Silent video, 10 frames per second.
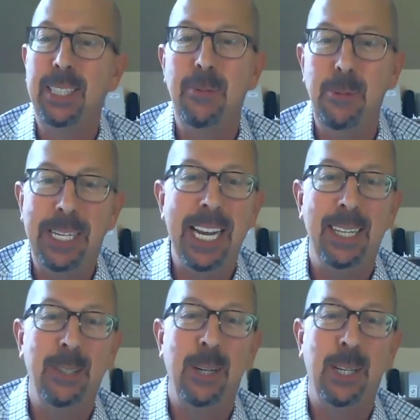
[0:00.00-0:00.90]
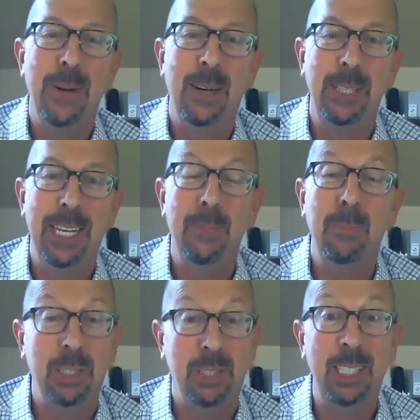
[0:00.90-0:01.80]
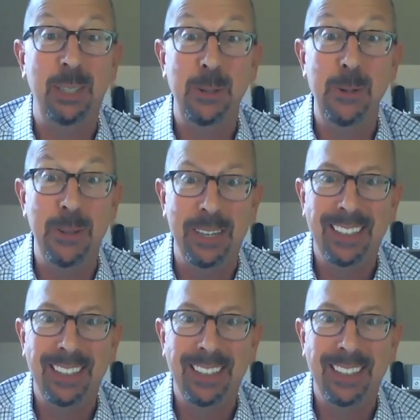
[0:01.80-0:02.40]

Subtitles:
that we can't talk about yet, but stay tuned.